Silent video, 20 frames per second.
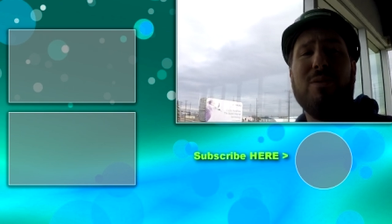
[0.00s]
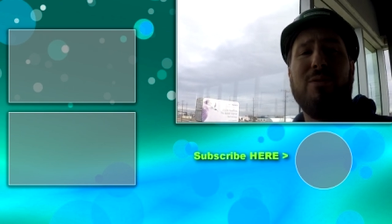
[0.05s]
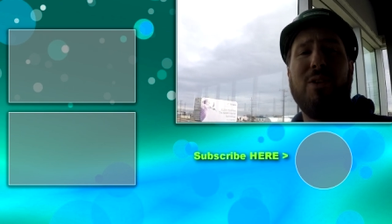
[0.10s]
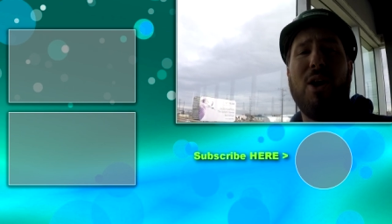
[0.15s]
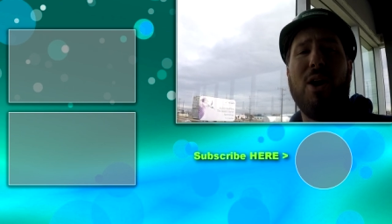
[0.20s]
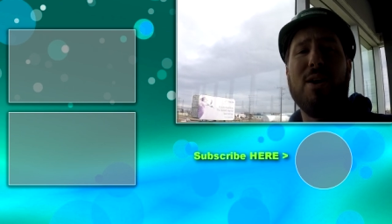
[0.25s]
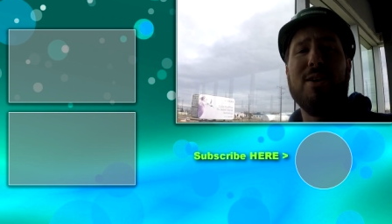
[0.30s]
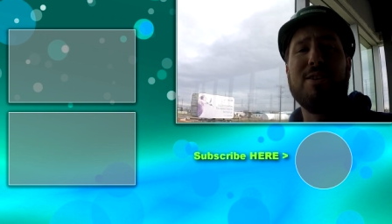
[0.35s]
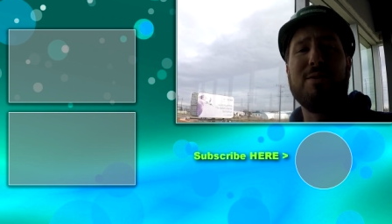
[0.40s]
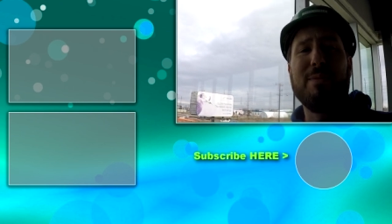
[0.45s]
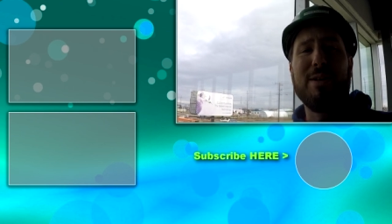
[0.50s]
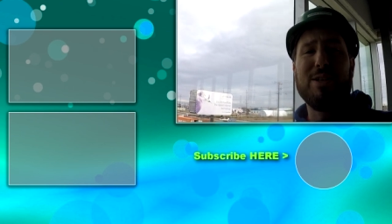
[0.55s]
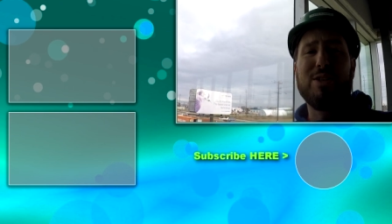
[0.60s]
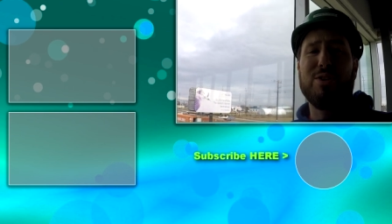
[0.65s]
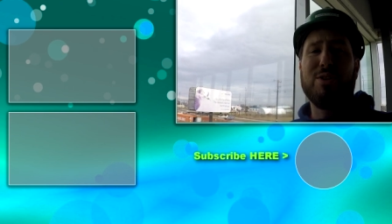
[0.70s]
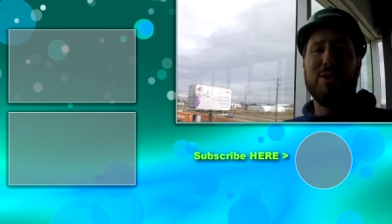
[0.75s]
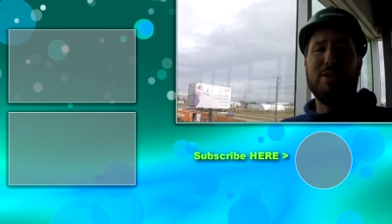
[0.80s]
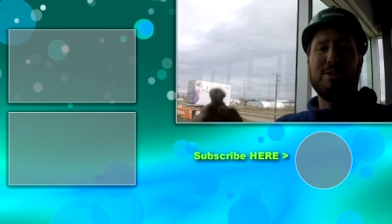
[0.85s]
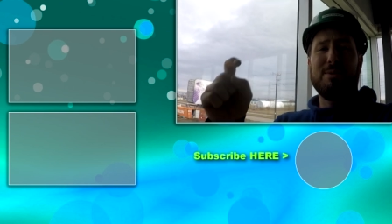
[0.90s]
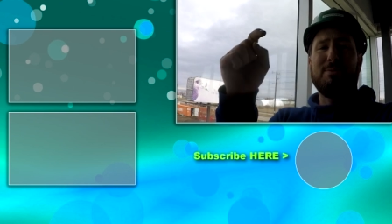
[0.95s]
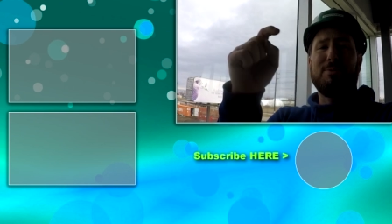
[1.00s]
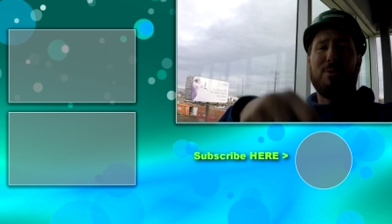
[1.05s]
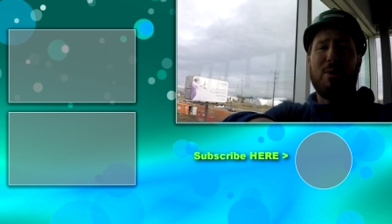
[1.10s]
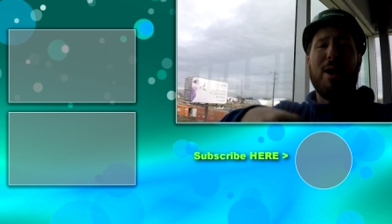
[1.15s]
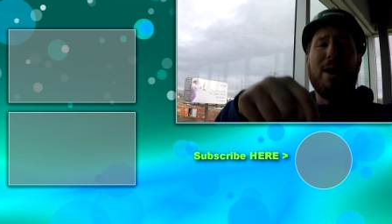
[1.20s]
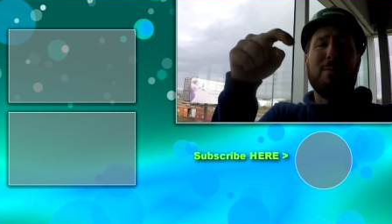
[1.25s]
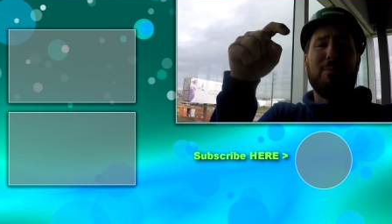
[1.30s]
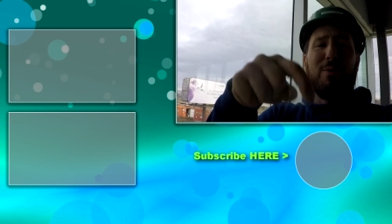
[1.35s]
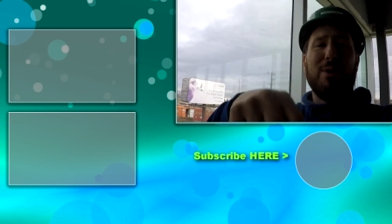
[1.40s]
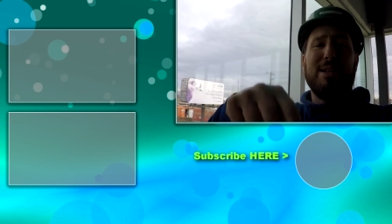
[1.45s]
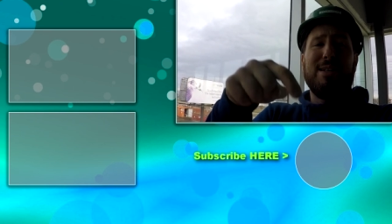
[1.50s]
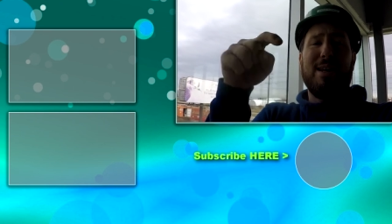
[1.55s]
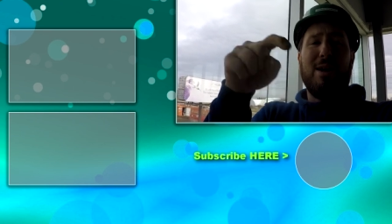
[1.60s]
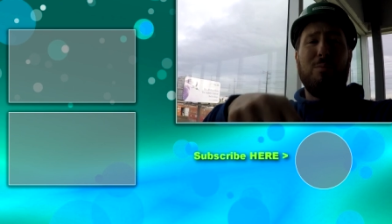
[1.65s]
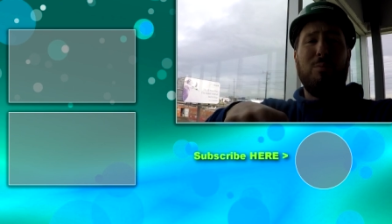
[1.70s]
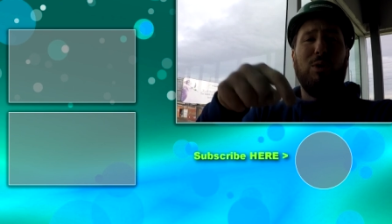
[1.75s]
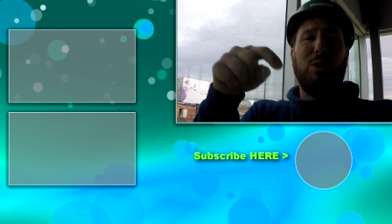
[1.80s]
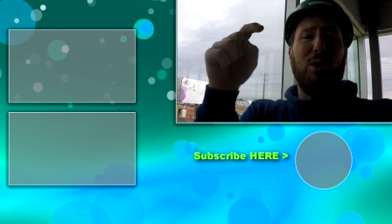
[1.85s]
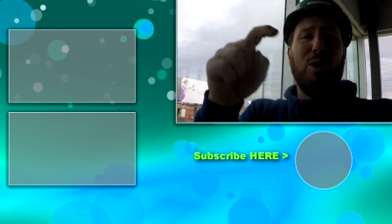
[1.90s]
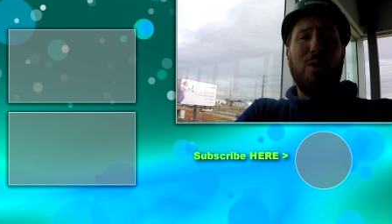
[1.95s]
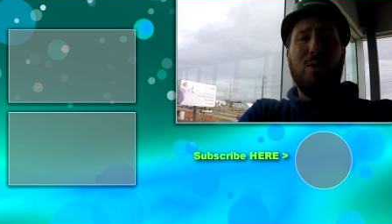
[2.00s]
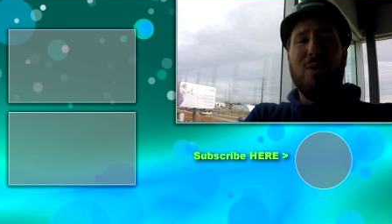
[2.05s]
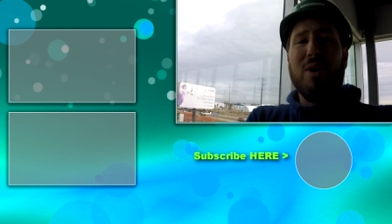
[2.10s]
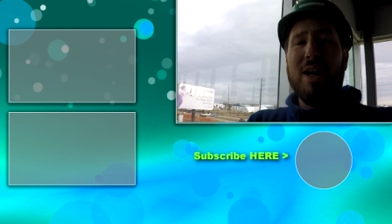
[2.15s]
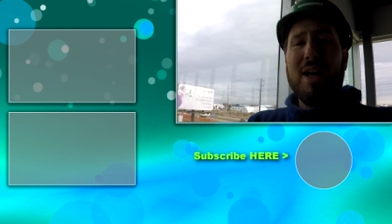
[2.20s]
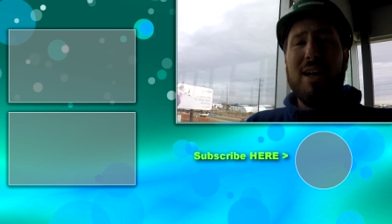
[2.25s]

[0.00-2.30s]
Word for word: Vlogs, make sure you subscribe right down below.